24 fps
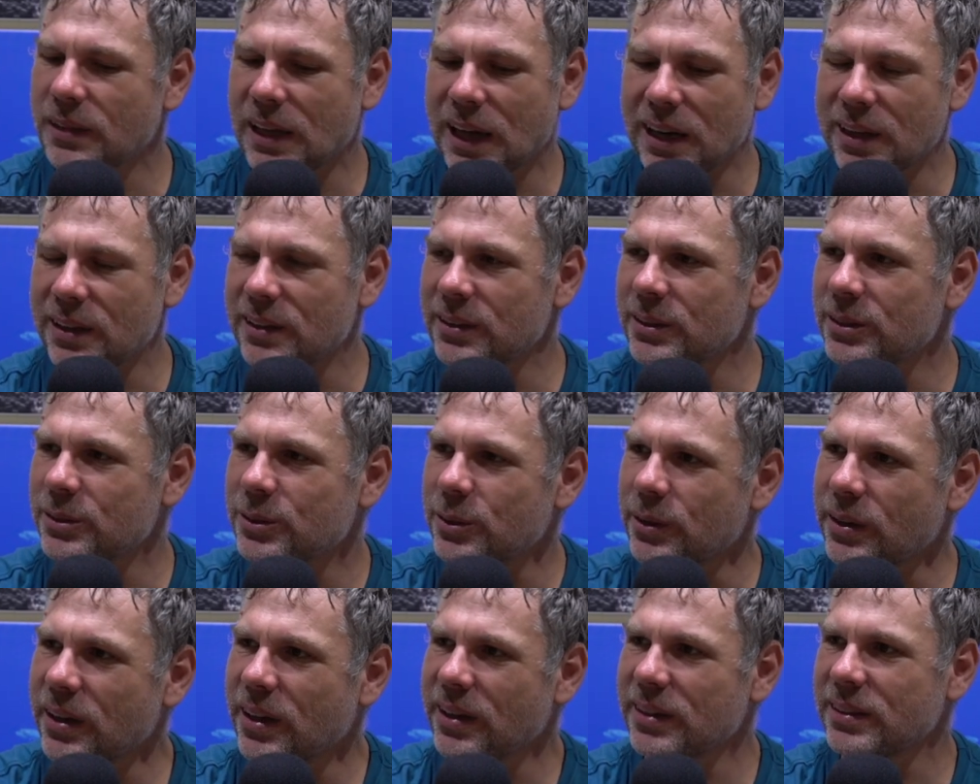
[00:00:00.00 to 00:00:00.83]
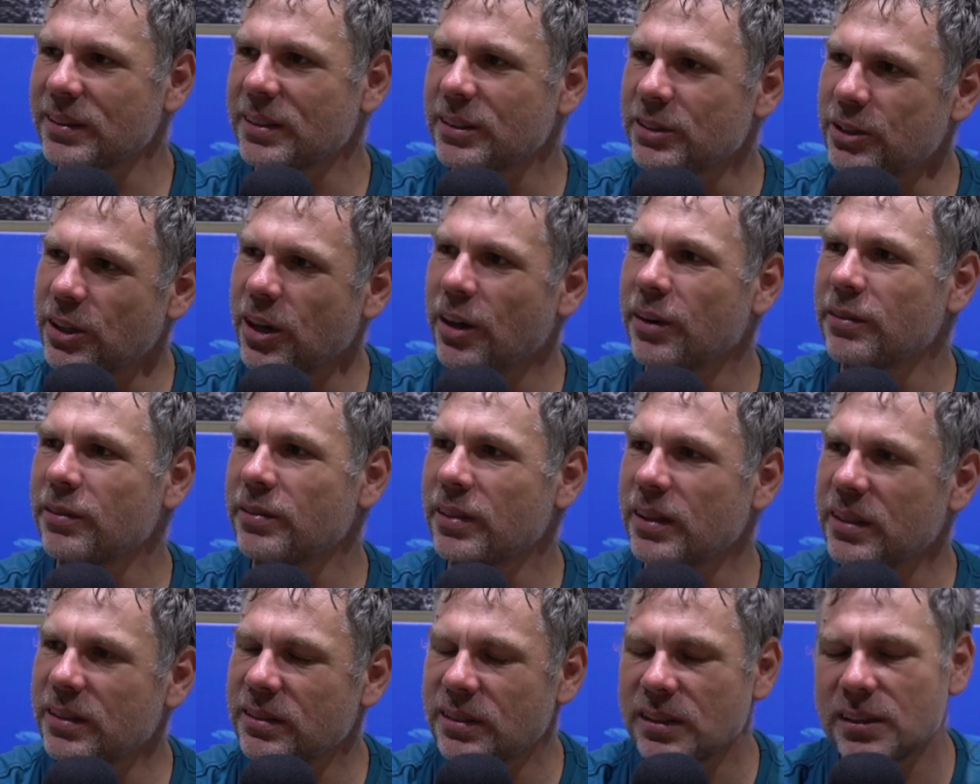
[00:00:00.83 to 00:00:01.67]
gallons were going to
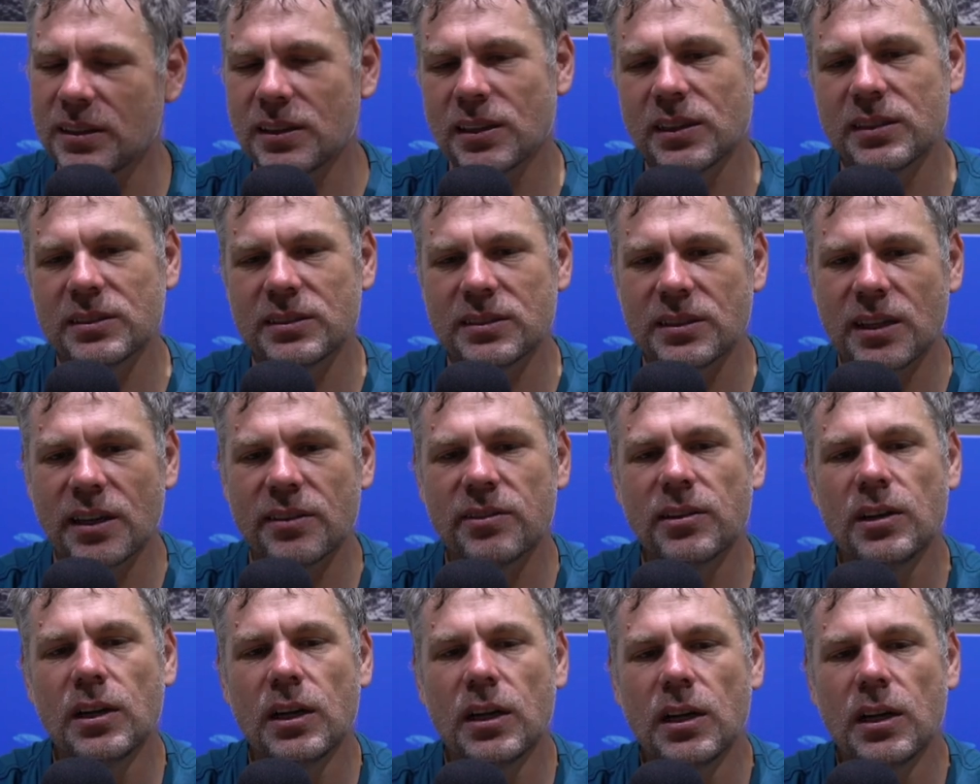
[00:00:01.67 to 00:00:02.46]
Java and, and stuff.